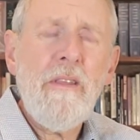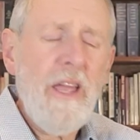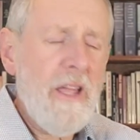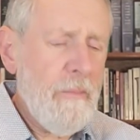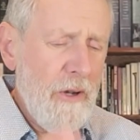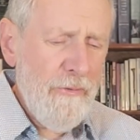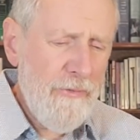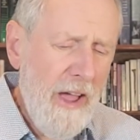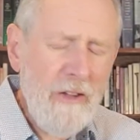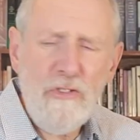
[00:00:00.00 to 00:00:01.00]
like I'm in a
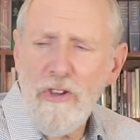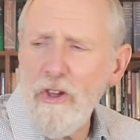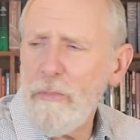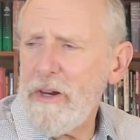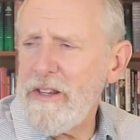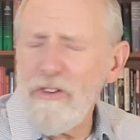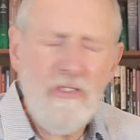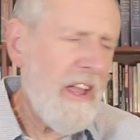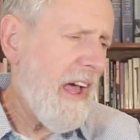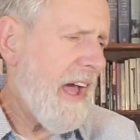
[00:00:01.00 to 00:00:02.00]
foxhole, but at least